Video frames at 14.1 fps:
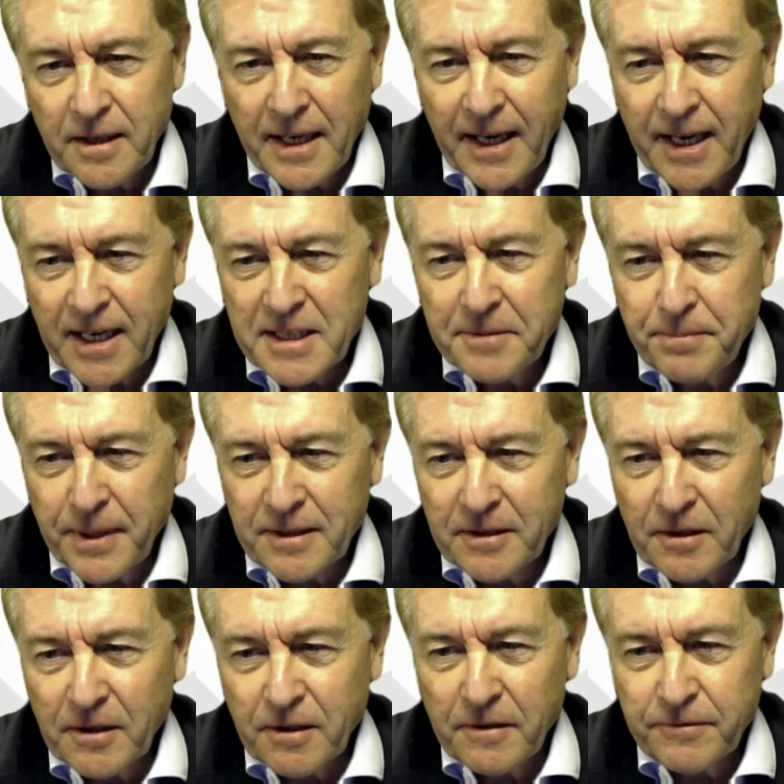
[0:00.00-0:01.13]
aspect
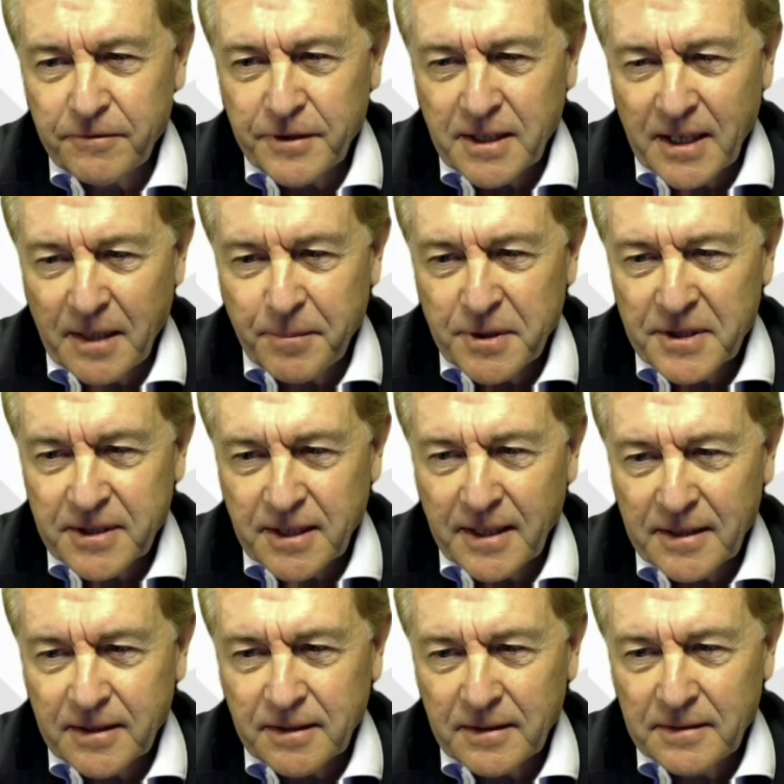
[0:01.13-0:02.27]
of the carbon
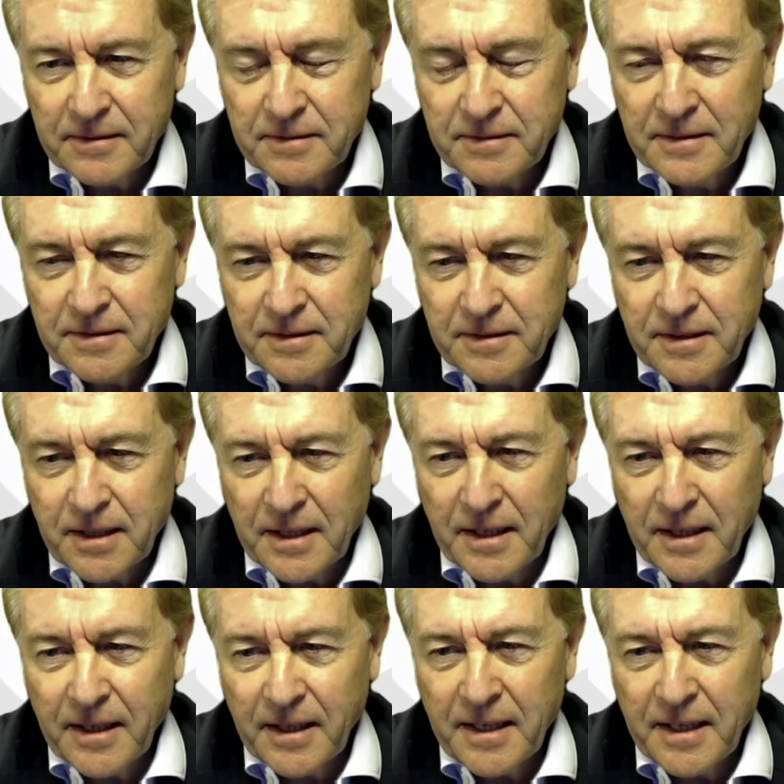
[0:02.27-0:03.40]
cycle,
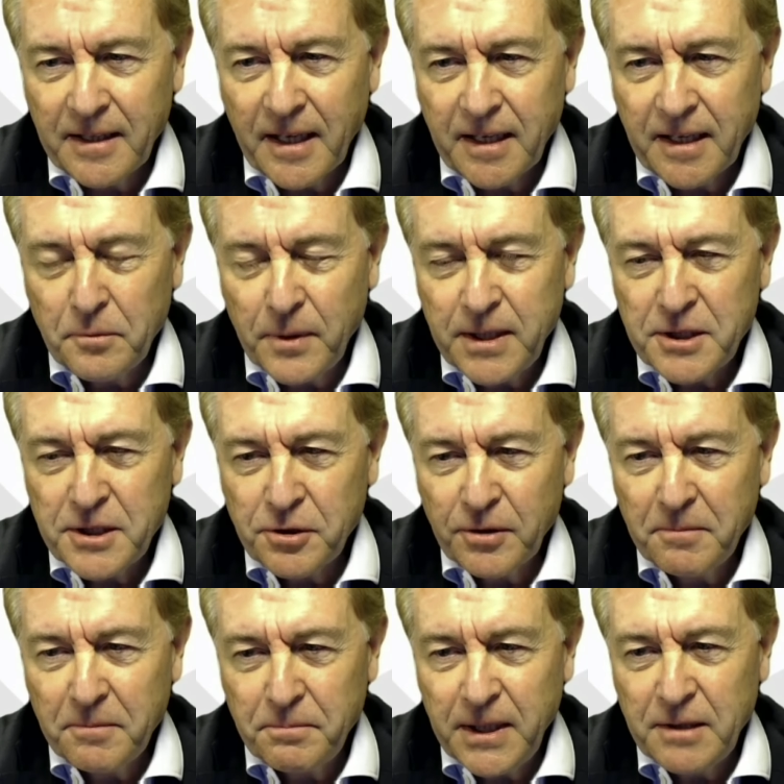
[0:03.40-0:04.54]
and we
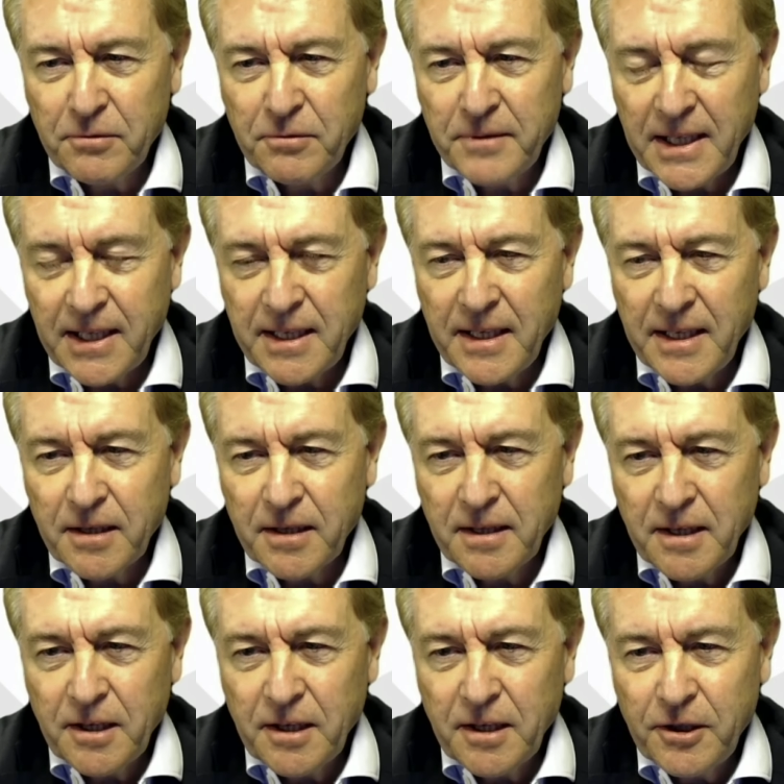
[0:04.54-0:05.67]
should be really
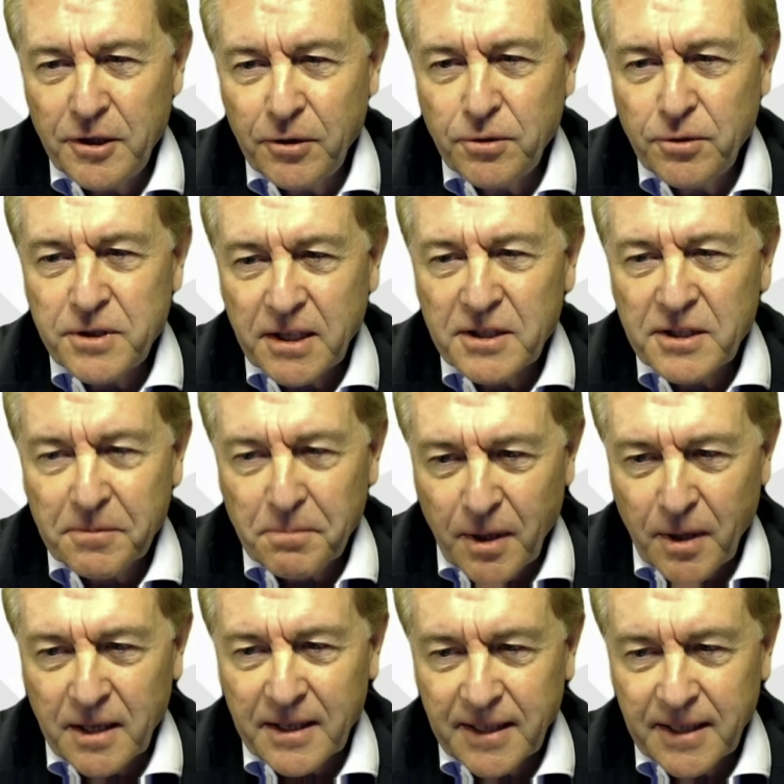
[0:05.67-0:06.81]
use it
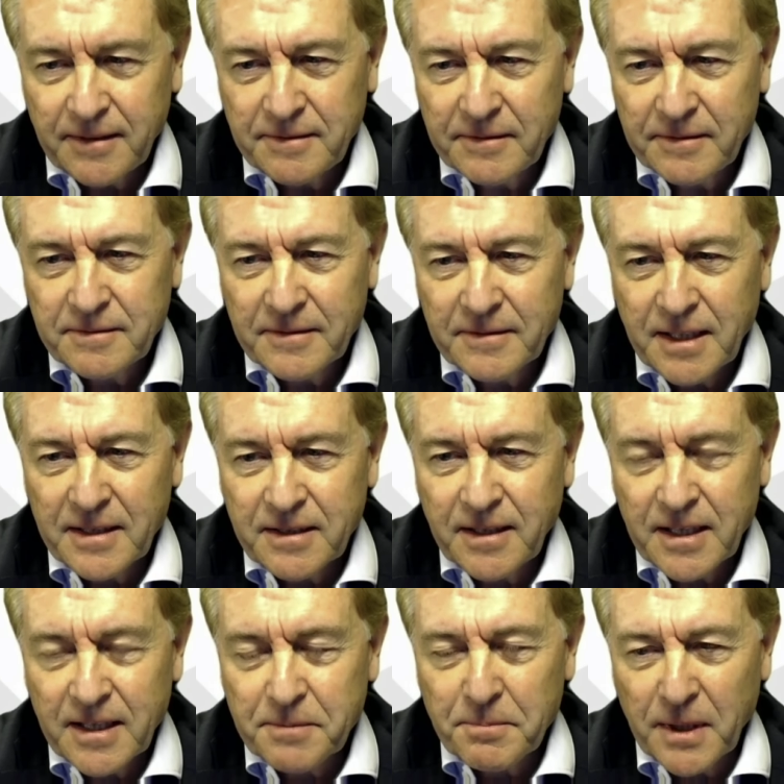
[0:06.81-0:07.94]
smartly.
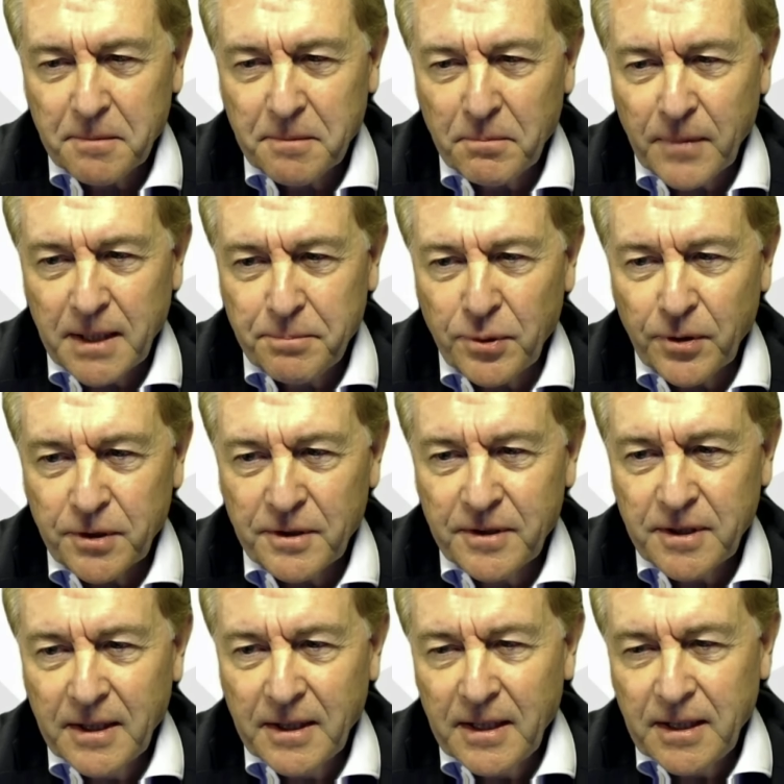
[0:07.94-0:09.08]
That's my point.
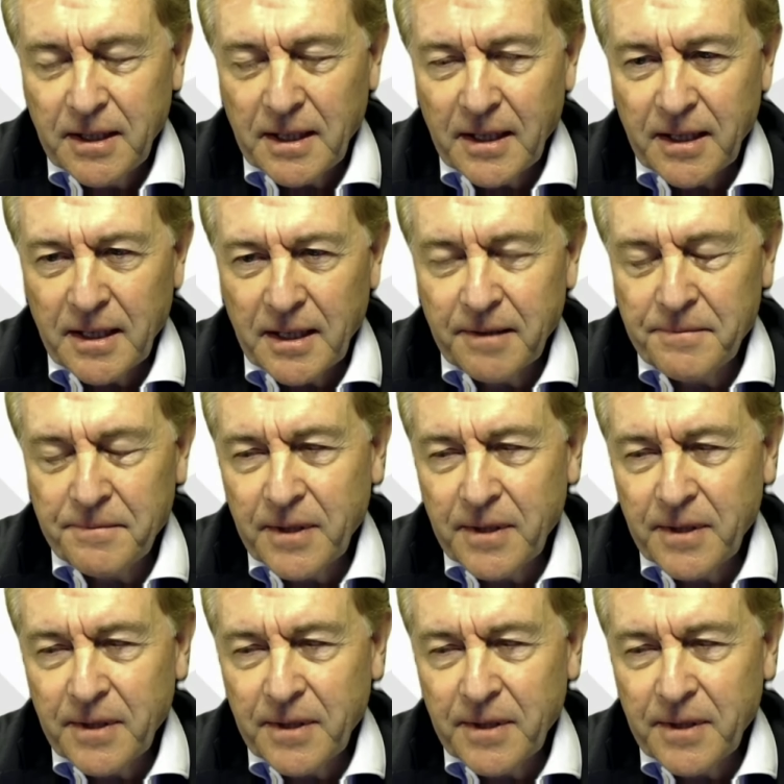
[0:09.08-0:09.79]
Mm-hmm.